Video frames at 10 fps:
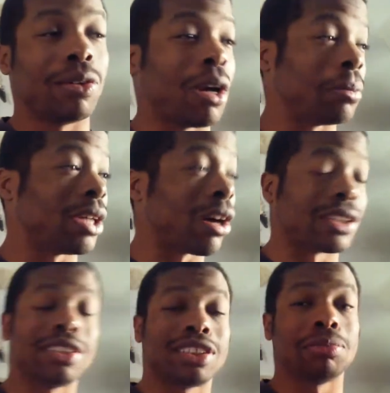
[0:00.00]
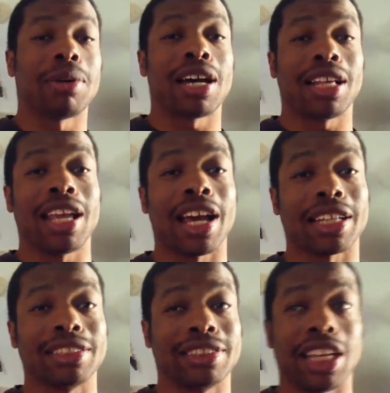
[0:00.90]
when I'm talking to somebody, I
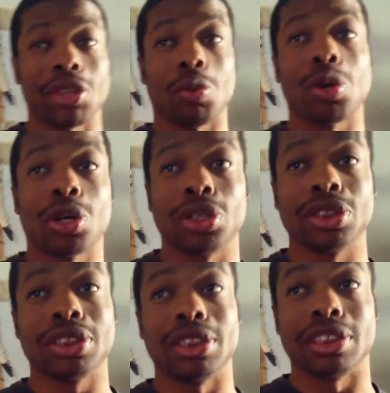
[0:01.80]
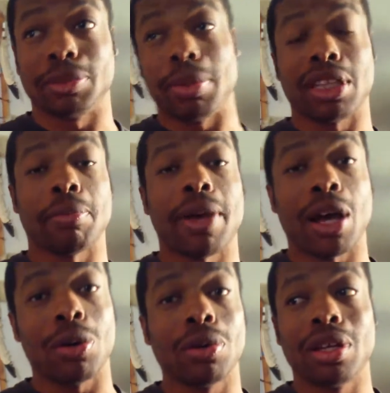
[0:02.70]
can say the words and spit them
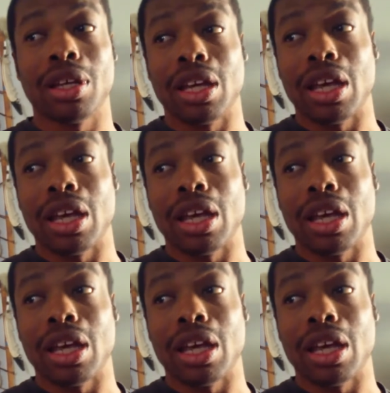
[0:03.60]
out.